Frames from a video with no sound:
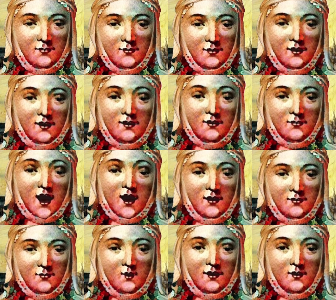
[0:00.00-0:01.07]
and it all
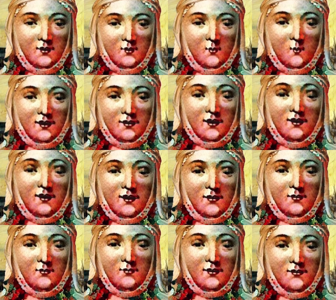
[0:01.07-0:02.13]
came to an end
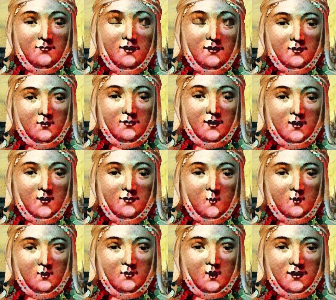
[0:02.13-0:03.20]
with the French
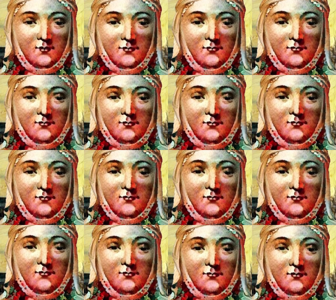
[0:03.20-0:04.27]
Revolution.
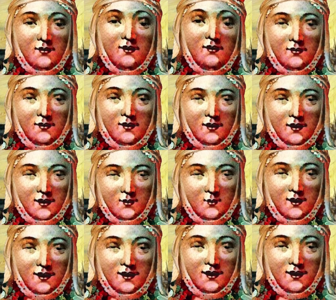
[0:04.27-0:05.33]
In
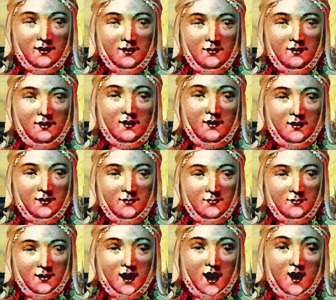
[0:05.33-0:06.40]
1792,
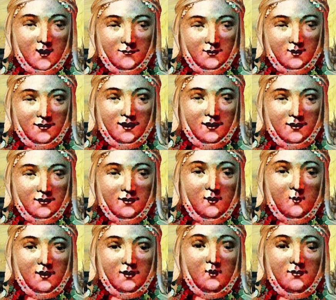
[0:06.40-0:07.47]
all the things
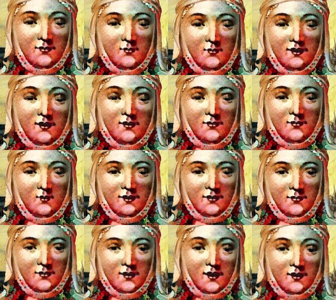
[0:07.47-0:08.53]
owned by the church,
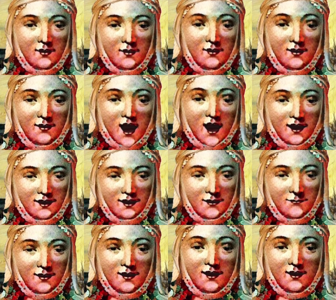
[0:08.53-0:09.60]
and so also
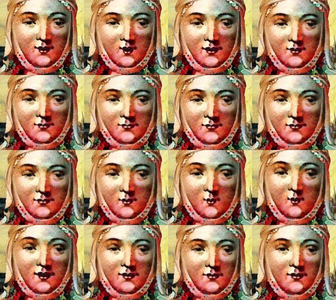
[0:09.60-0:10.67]
the abbey,
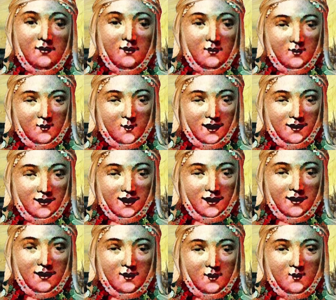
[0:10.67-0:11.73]
were declared to become
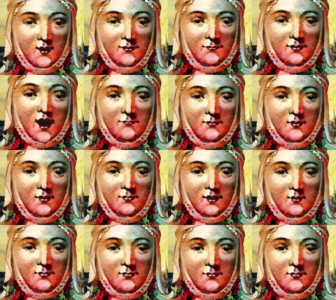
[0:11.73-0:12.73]
national property.